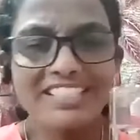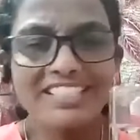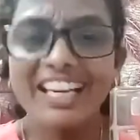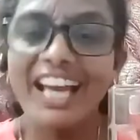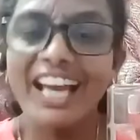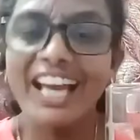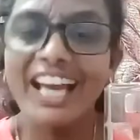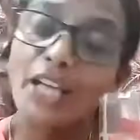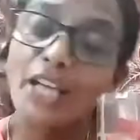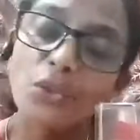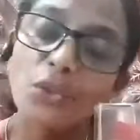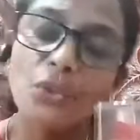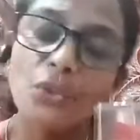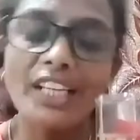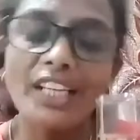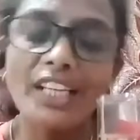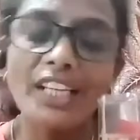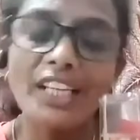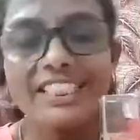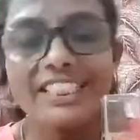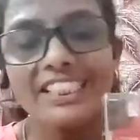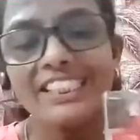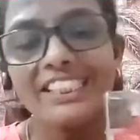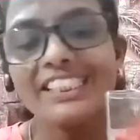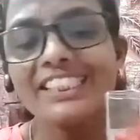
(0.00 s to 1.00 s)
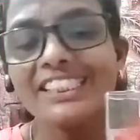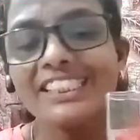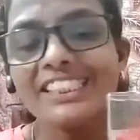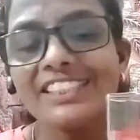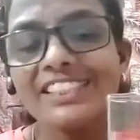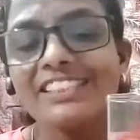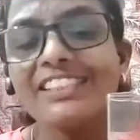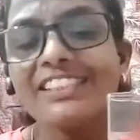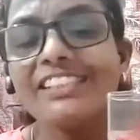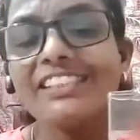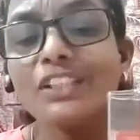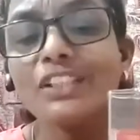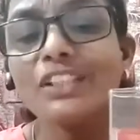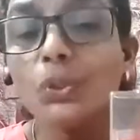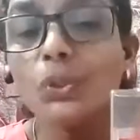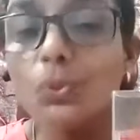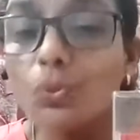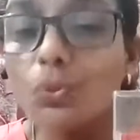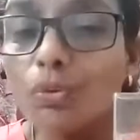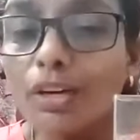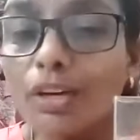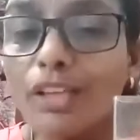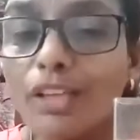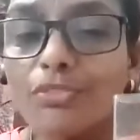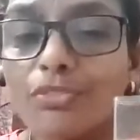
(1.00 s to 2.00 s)
I know that it's a new
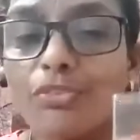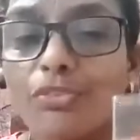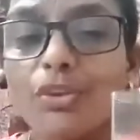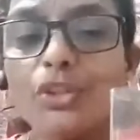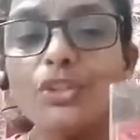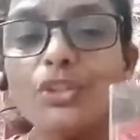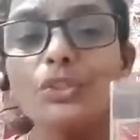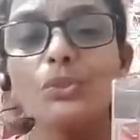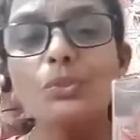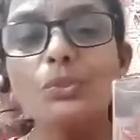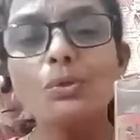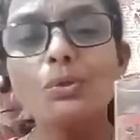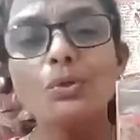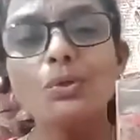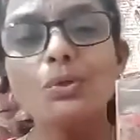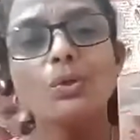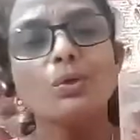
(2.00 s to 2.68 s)
word for you.